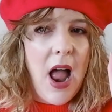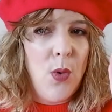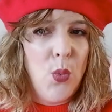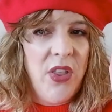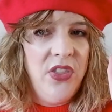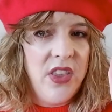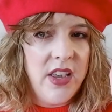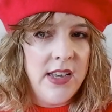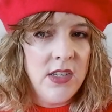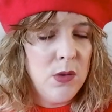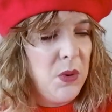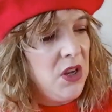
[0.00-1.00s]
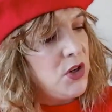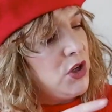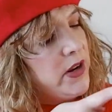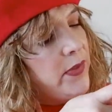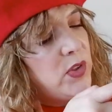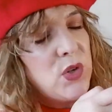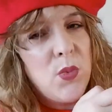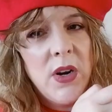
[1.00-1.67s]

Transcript: And with this, because you get this